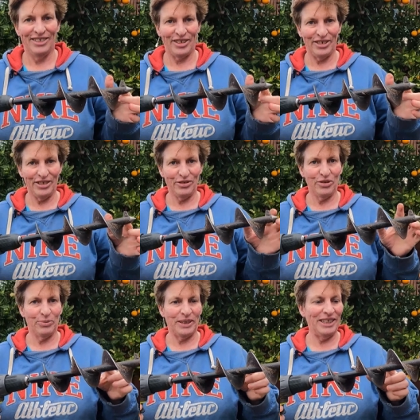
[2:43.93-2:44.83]
So this
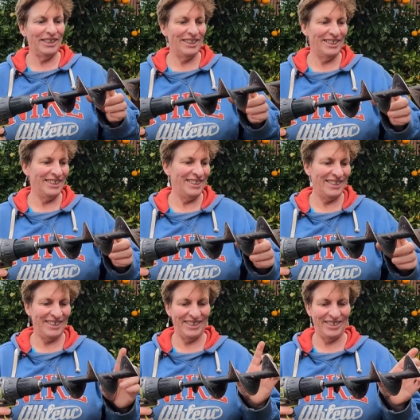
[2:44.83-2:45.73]
drill bit
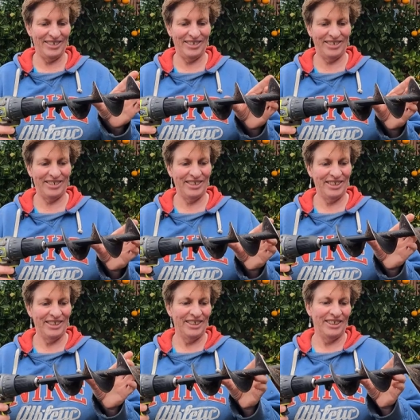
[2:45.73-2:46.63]
is,
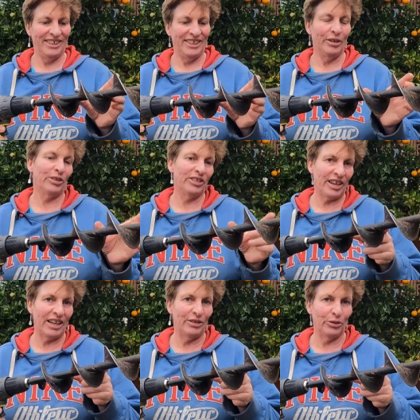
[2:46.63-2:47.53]
or this
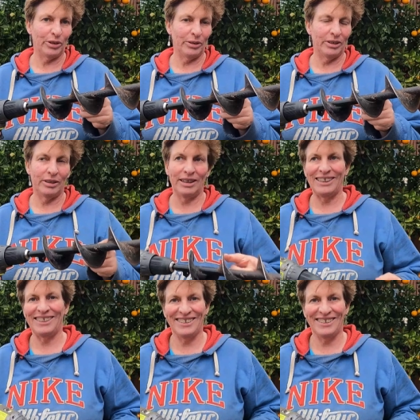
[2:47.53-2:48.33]
garden auger,